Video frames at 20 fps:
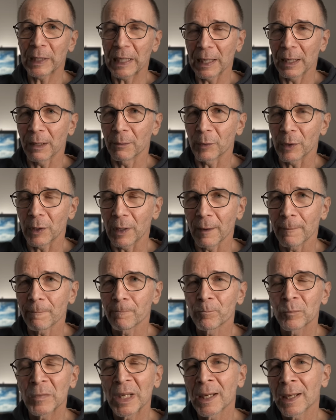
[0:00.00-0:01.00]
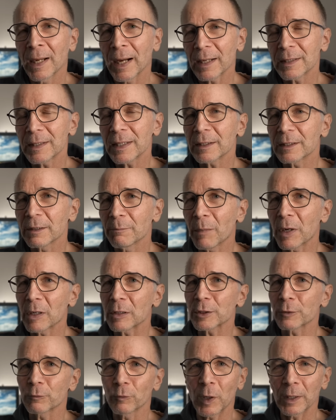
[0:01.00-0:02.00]
camera. I think the
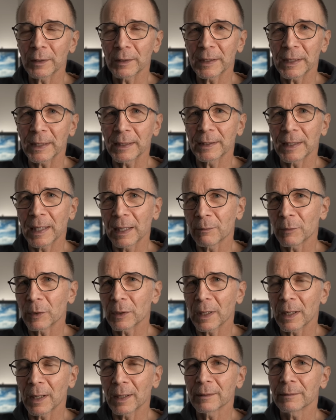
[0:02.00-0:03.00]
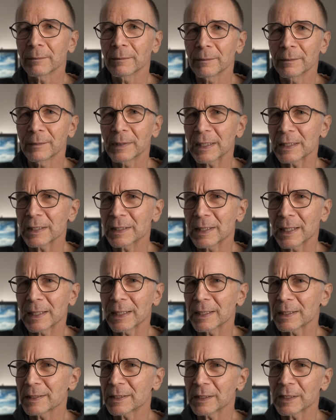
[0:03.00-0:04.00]
most wanted camera these
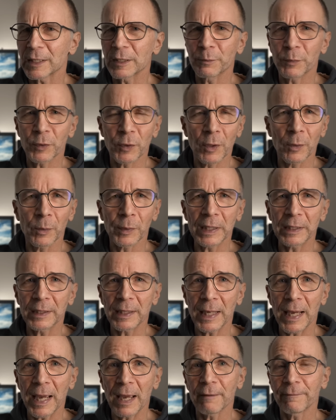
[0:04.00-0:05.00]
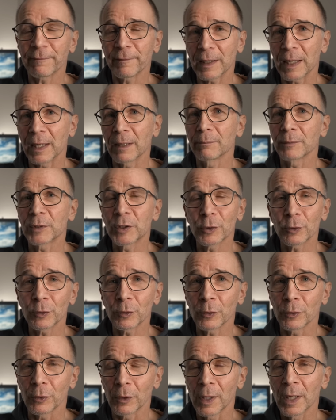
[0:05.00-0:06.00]
days is probably the
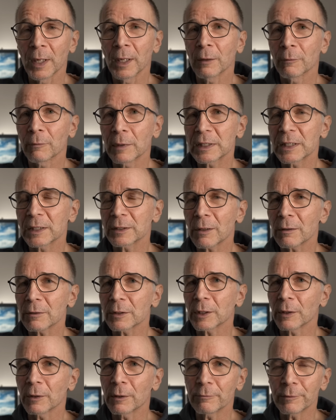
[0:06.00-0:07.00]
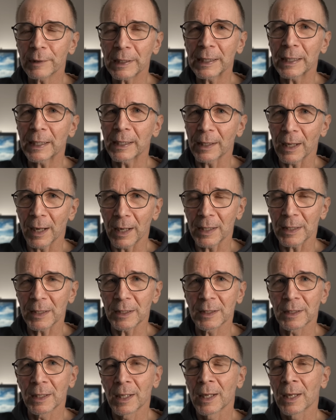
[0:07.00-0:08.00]
FM2, which is also a really
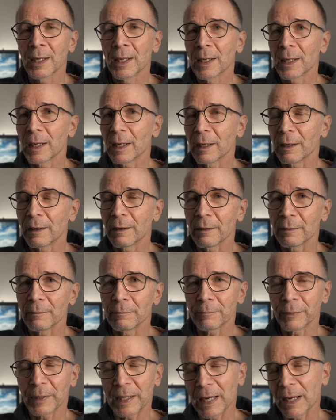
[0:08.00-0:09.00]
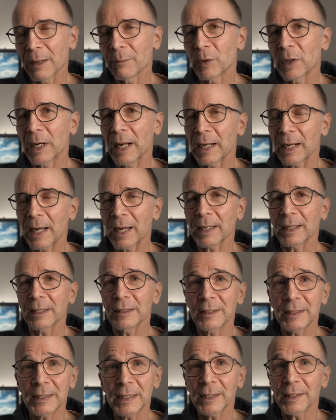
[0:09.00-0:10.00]
nice camera, and I can
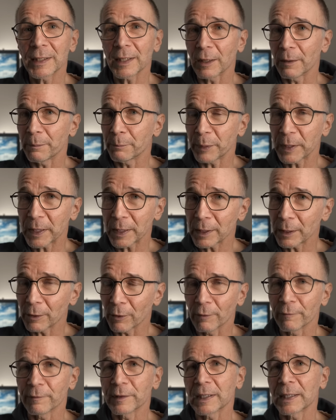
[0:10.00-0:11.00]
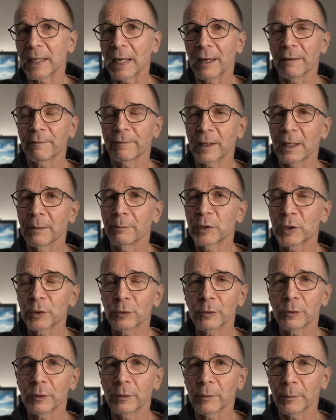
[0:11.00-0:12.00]
see the appeal of the
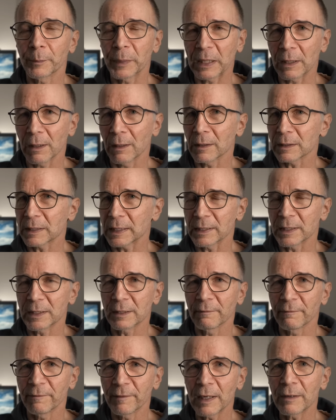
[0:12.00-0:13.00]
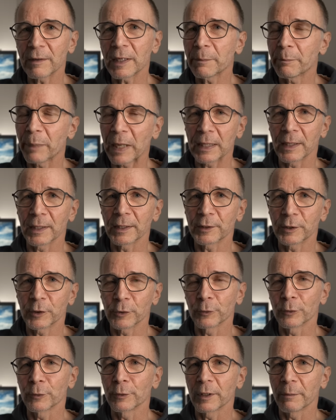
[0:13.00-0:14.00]
FM2 because it's very bare
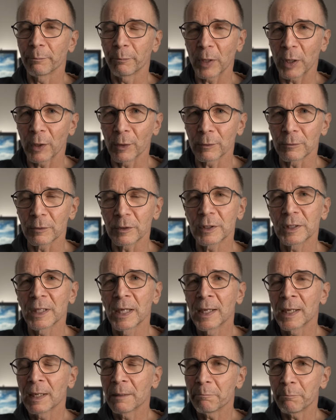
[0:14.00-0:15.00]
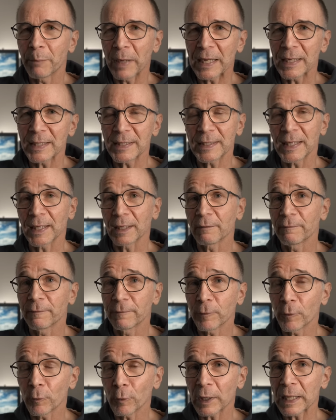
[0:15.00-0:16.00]
to the bones, basic,
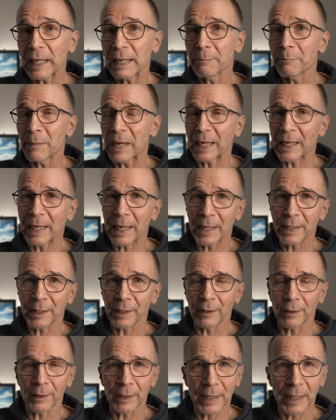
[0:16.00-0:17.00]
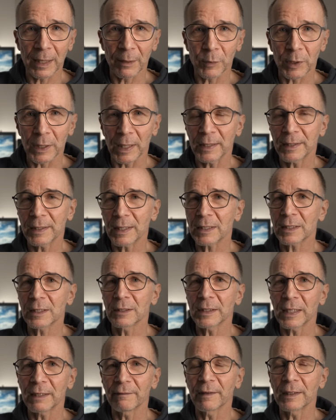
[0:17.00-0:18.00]
fully mechanical camera. It
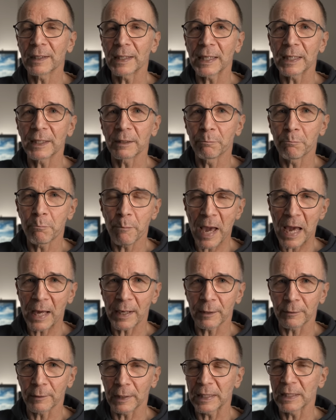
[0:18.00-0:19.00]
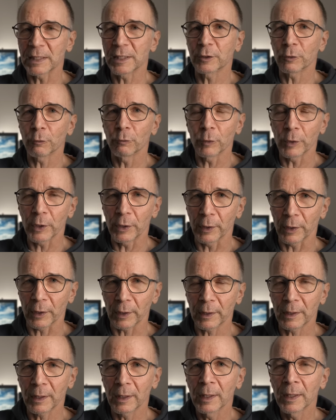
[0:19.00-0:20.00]
doesn't even need batteries to
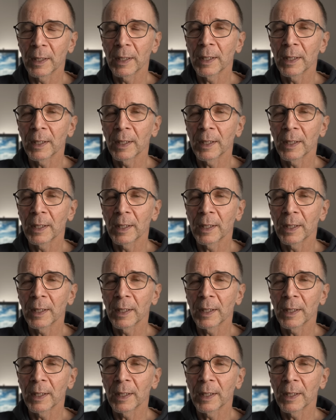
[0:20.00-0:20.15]
work.